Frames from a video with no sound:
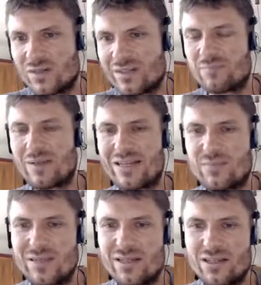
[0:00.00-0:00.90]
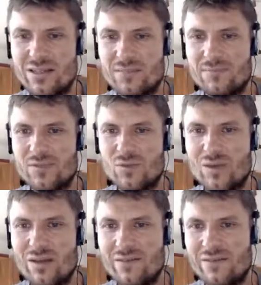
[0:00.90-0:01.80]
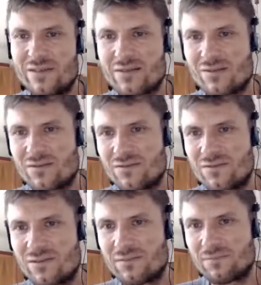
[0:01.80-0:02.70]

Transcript: displacement, so you can have this curve